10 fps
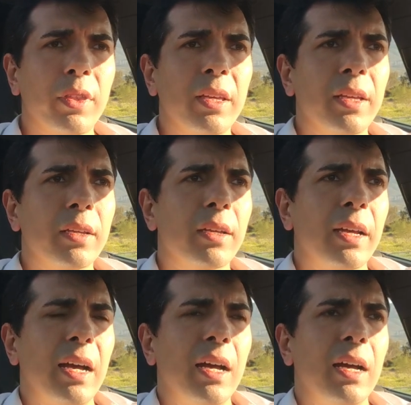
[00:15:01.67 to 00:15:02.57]
thing
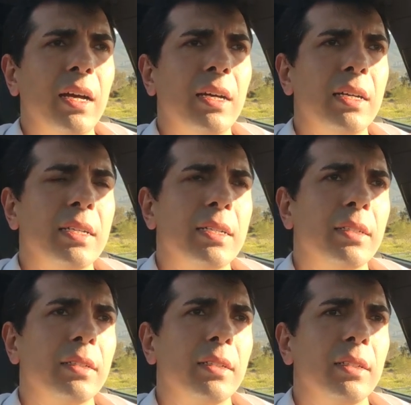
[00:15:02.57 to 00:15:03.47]

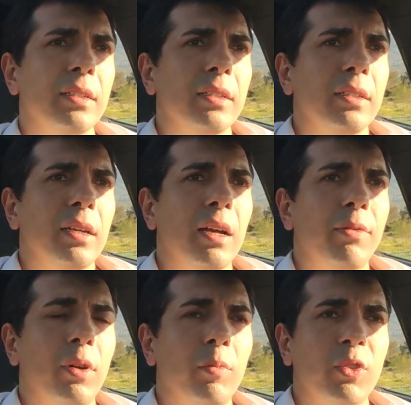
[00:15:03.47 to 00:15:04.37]

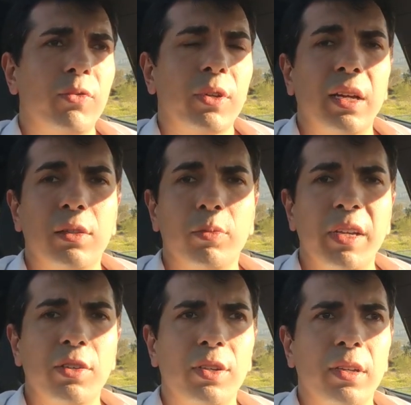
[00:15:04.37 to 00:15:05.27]
I've almost forgot to
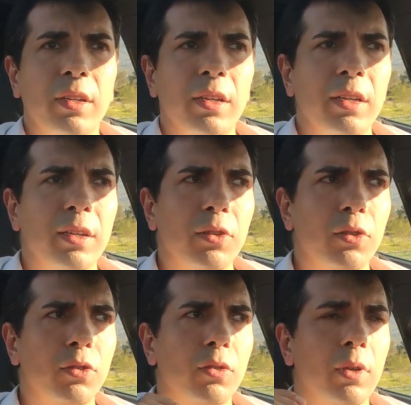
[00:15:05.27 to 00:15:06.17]
mention
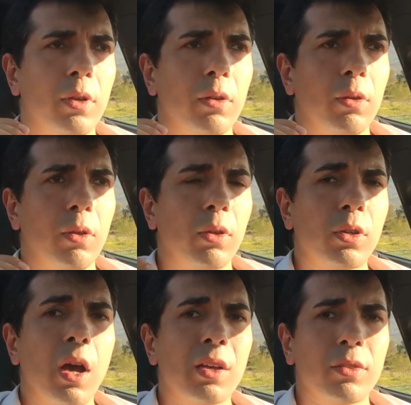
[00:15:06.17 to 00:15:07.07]
is the
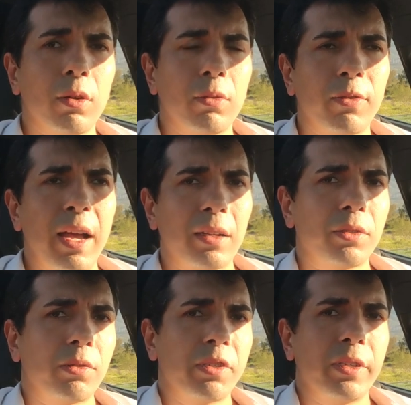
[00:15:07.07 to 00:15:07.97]
cost of
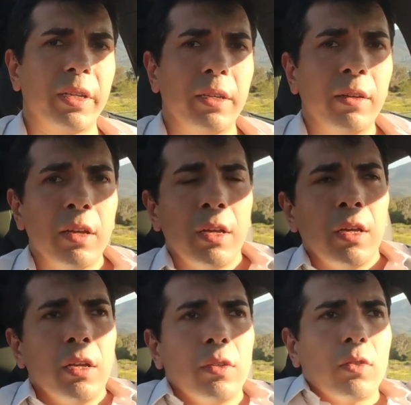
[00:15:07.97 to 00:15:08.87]
electricity.
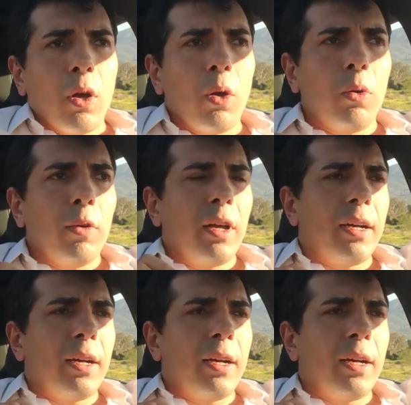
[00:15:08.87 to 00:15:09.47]
So